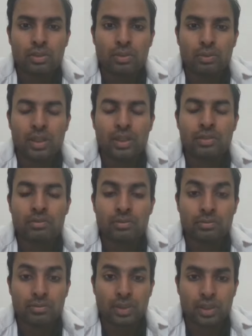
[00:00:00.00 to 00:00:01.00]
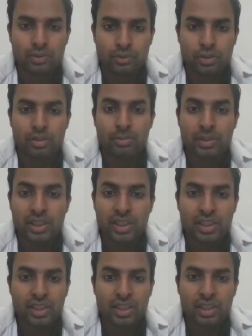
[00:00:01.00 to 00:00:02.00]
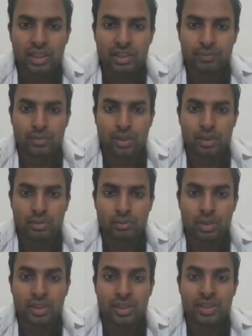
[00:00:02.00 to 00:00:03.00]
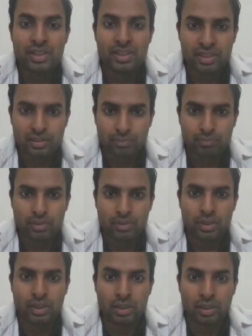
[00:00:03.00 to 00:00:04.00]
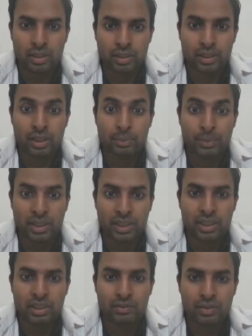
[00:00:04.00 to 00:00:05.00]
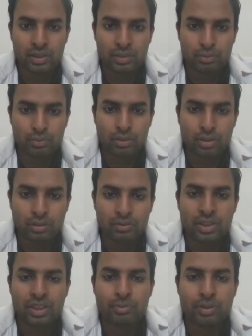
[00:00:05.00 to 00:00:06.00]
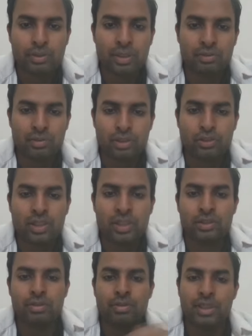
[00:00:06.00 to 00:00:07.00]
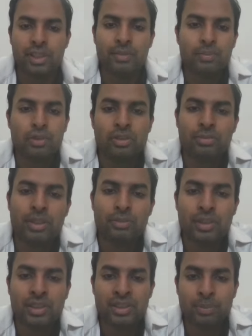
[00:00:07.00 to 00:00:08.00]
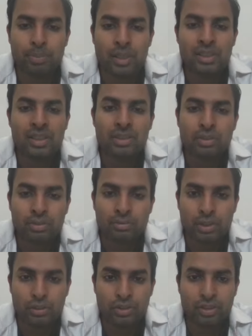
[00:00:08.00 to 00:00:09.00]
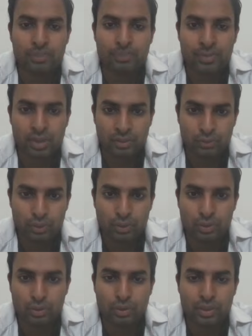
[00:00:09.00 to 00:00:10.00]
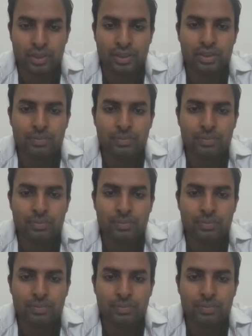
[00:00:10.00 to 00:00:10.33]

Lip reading: Well, Germany was in the beginning of the conflict between Russia and Ukraine. Germany was dependent on Russia for oil